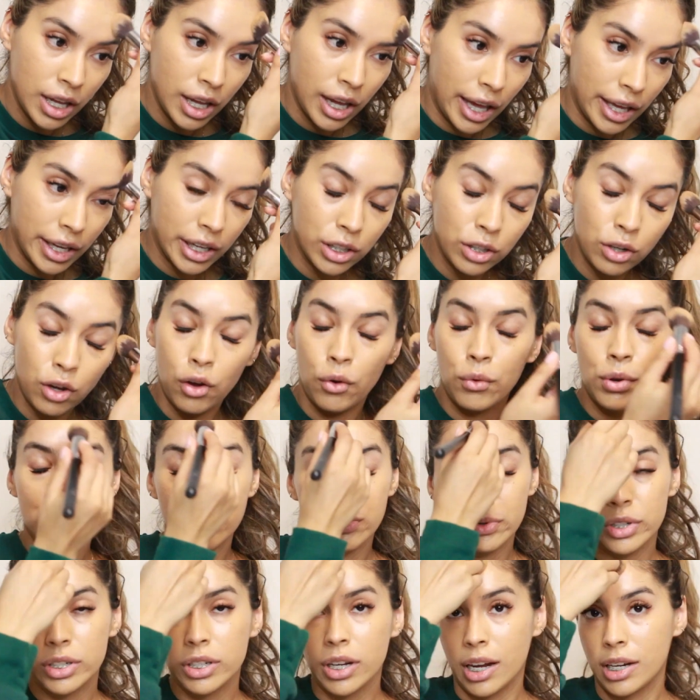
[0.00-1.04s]
I can always
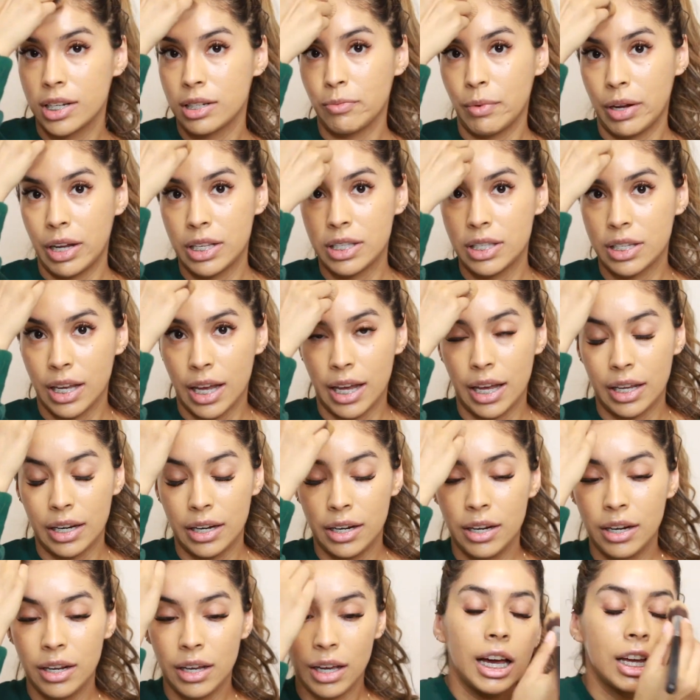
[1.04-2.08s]
retouch my
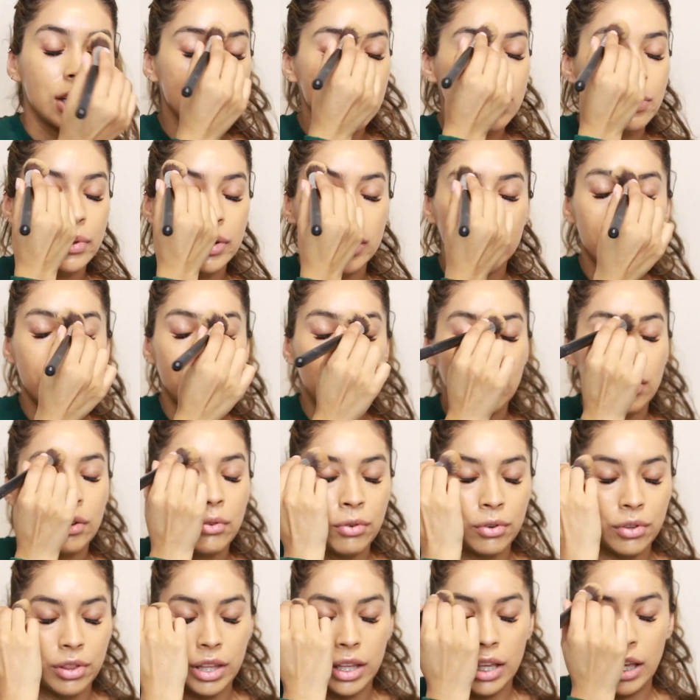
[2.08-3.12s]
skin. I just want to go
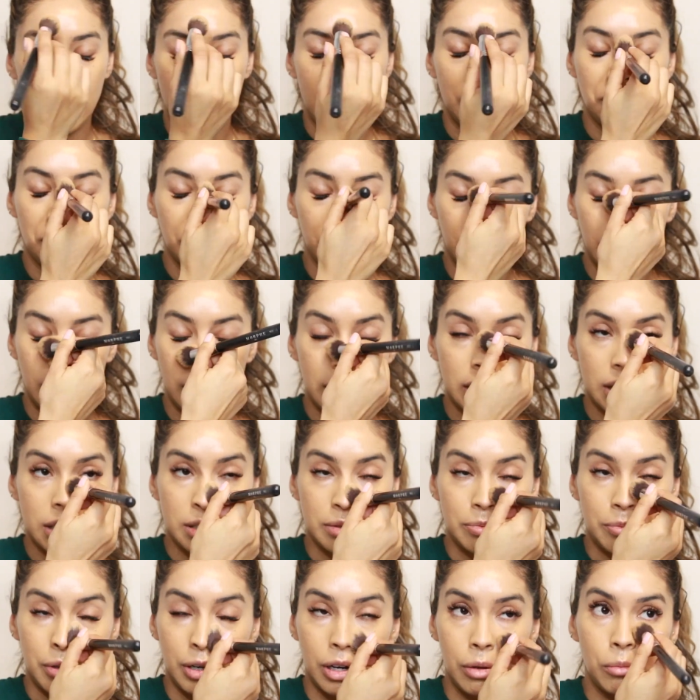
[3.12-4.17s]
for the
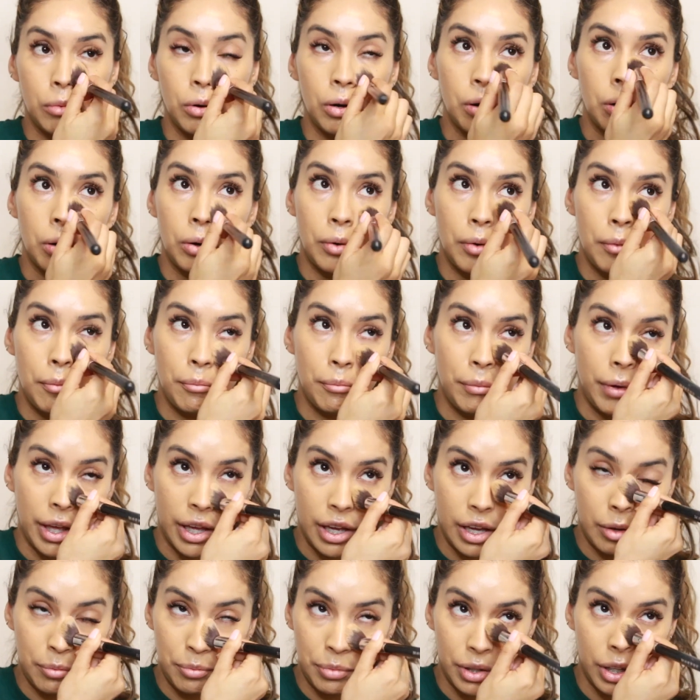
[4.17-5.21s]
effortless, minimal
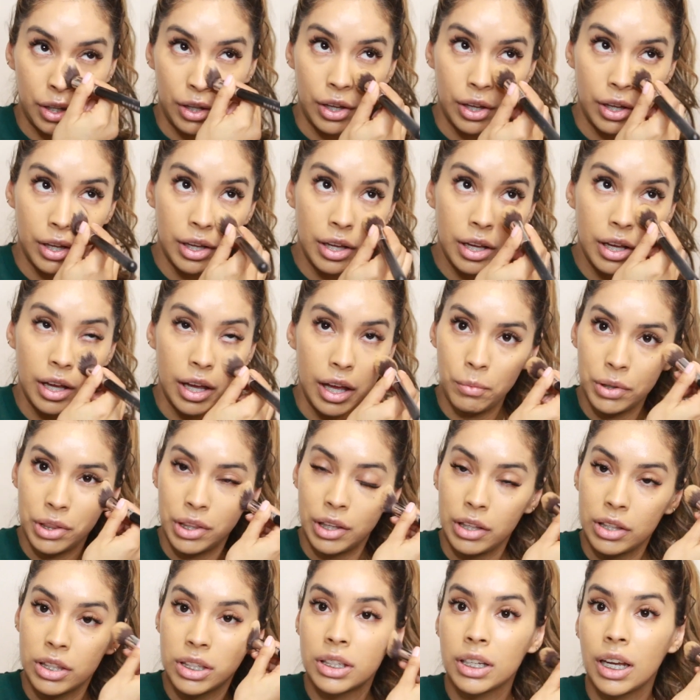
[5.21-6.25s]
makeup look with
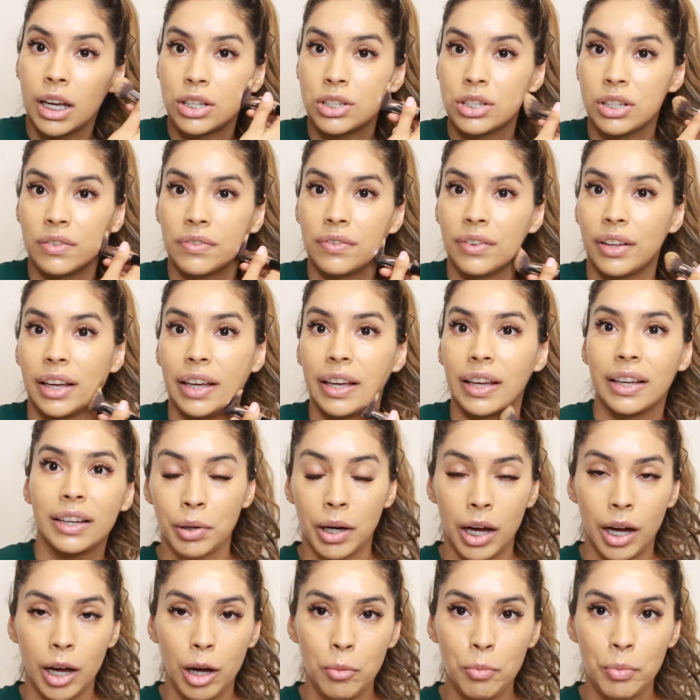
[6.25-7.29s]
a touch of like
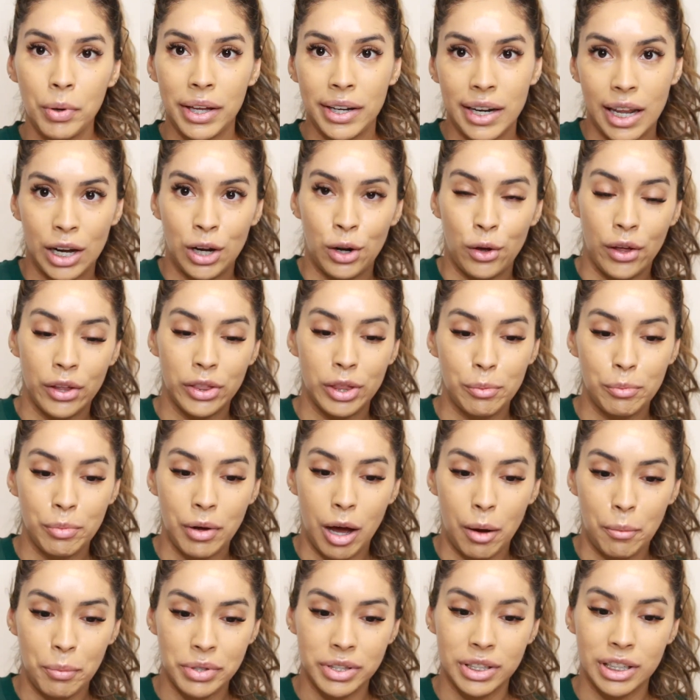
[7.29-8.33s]
pop, and I know that the
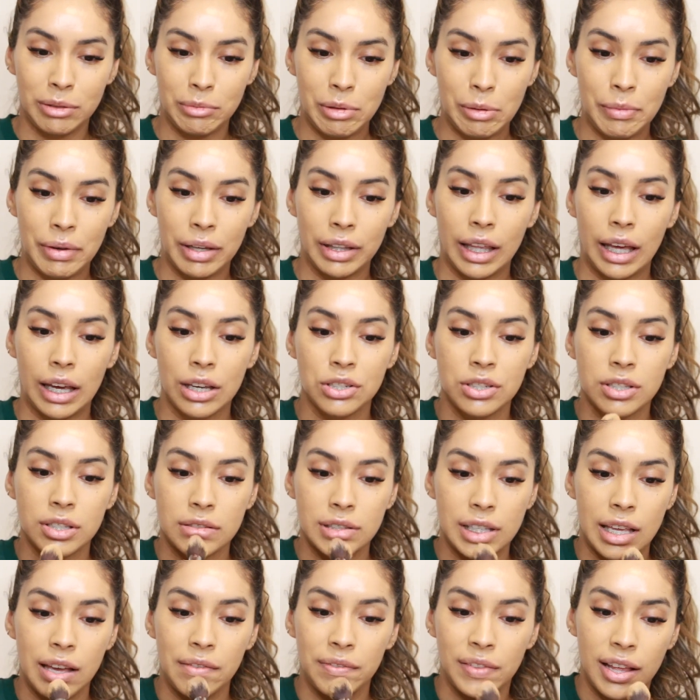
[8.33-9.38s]
pop is going to be my lashes
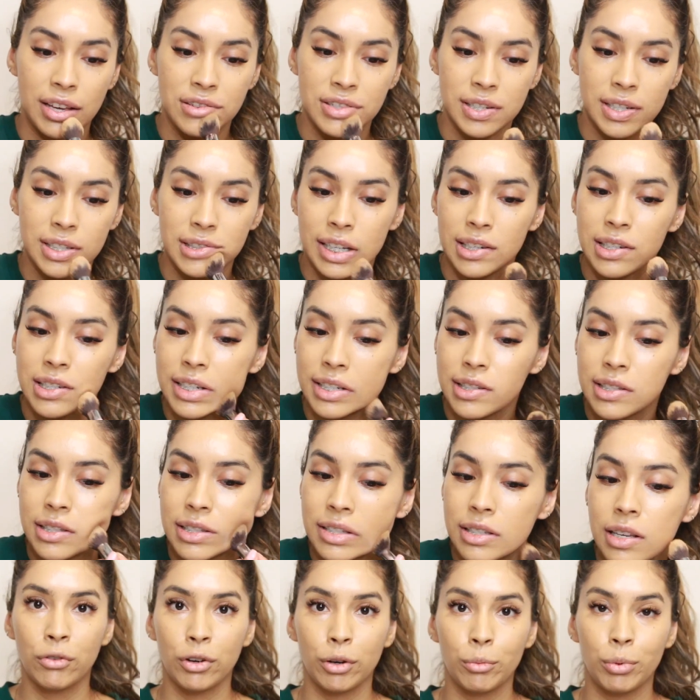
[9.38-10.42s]
because I have lash
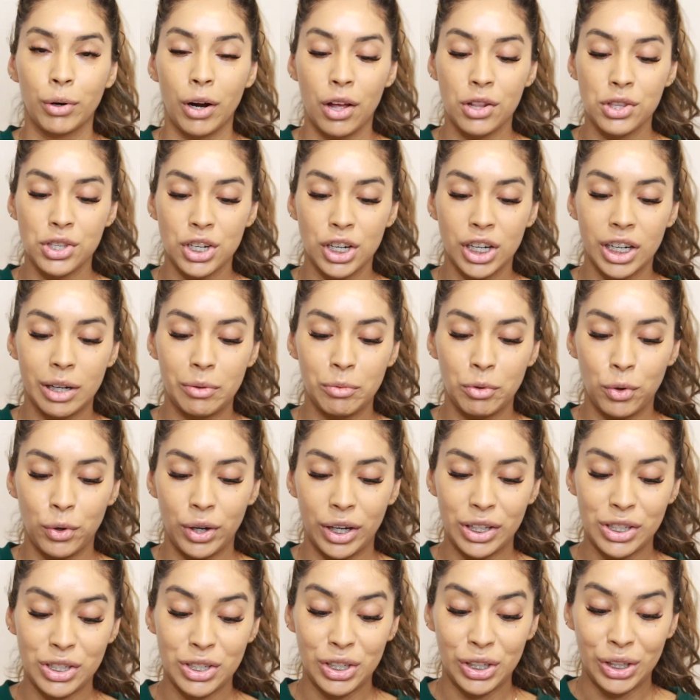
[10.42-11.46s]
extensions. For bronzer, I'm
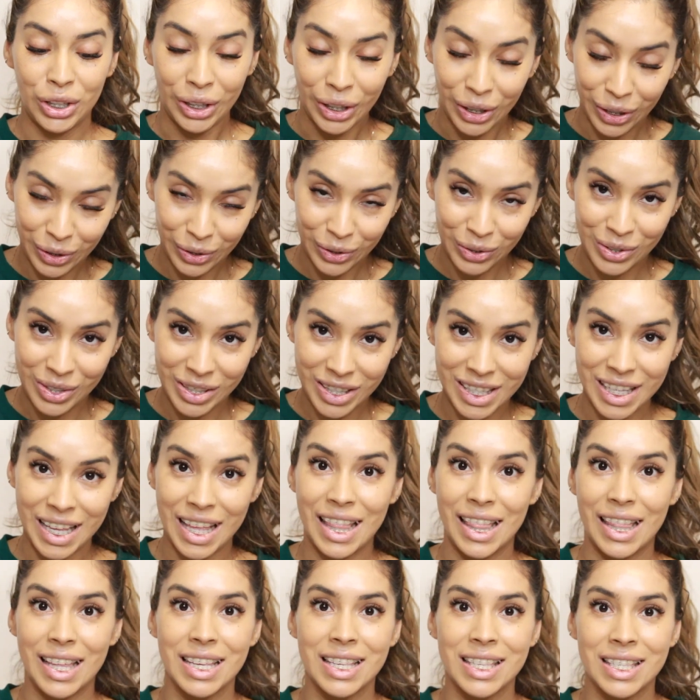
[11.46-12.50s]
going to use
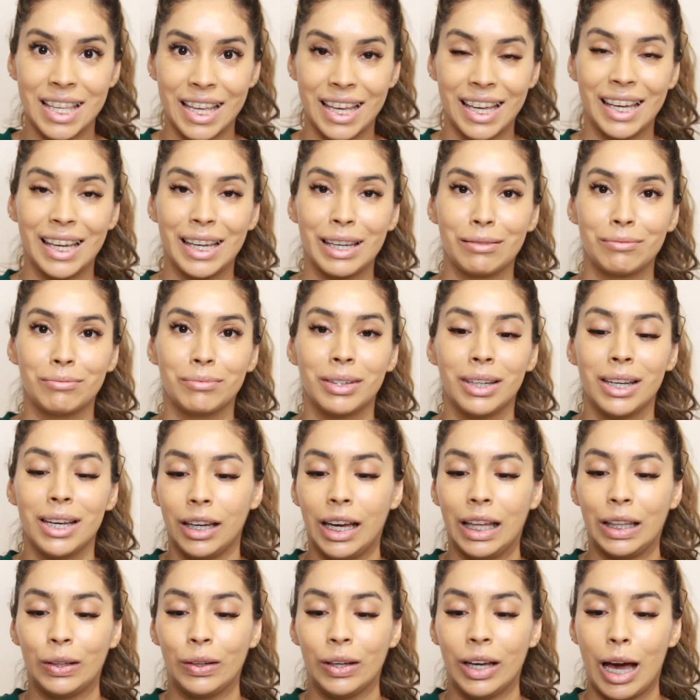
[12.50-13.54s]
the same
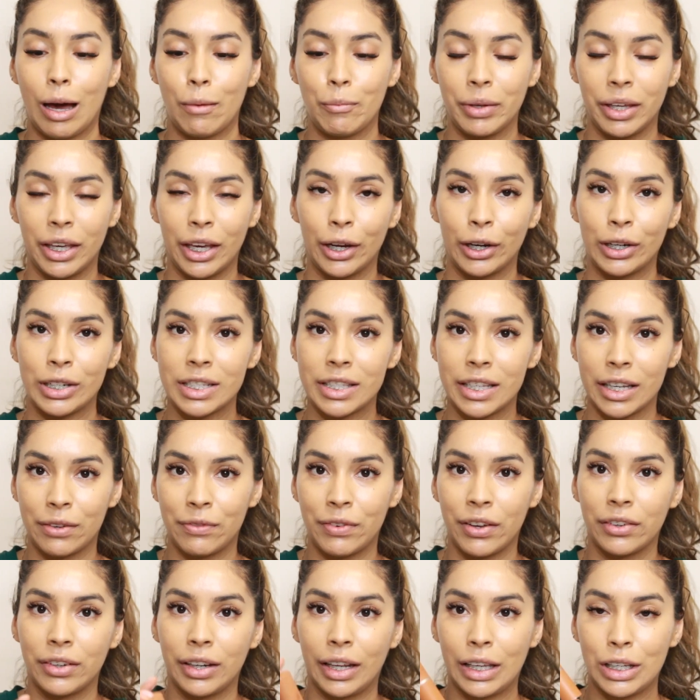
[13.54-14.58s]
Hello Happy Air Stick
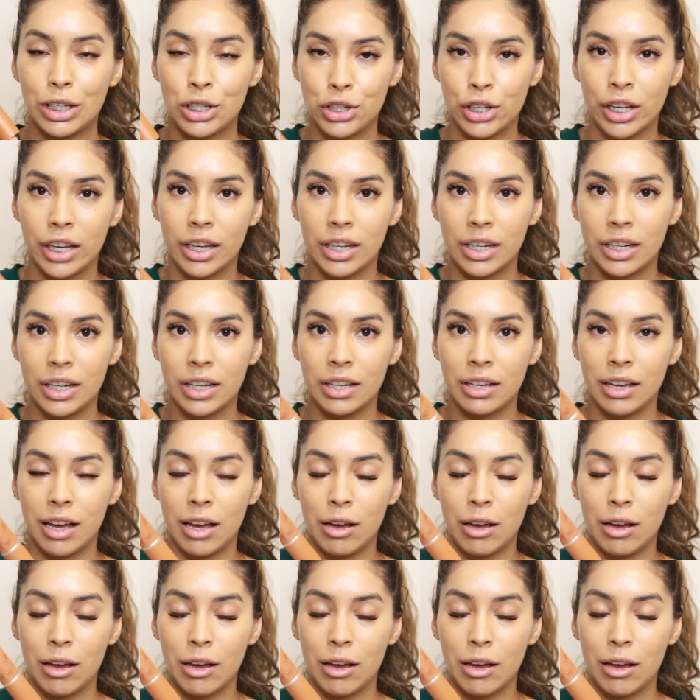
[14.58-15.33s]
foundation